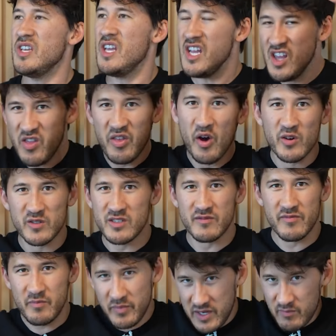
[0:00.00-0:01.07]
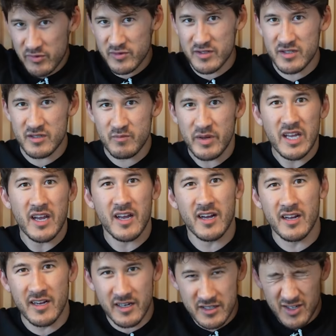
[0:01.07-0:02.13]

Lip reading: ethos of people speaking.